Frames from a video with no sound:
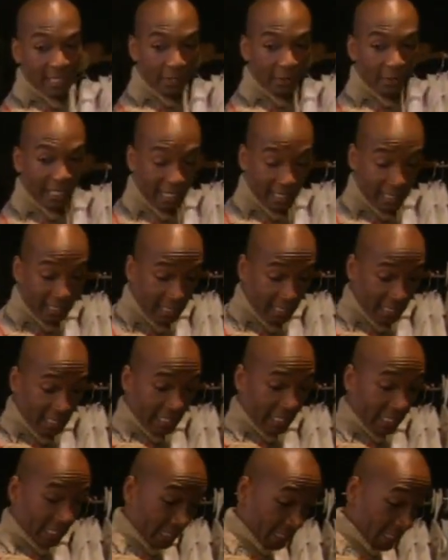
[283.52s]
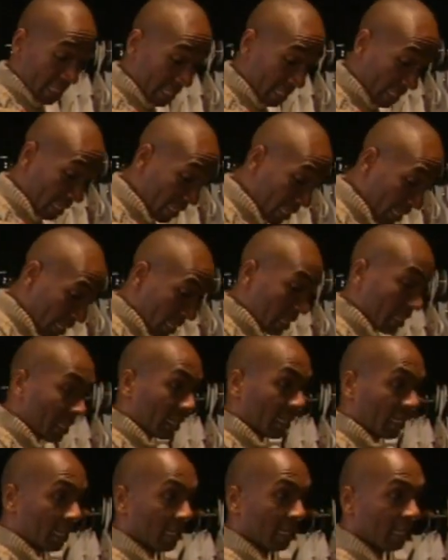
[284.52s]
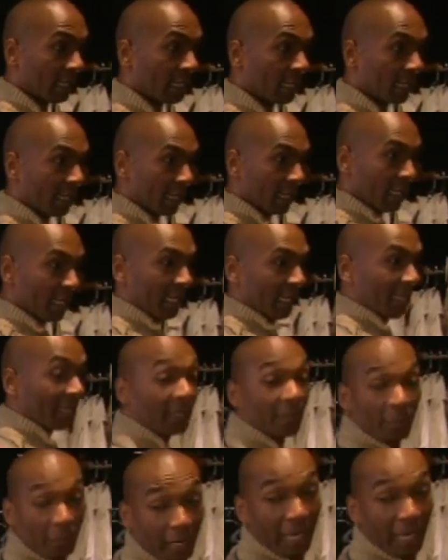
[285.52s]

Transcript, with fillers: often added to sweeten the pot. Obviously, the music is the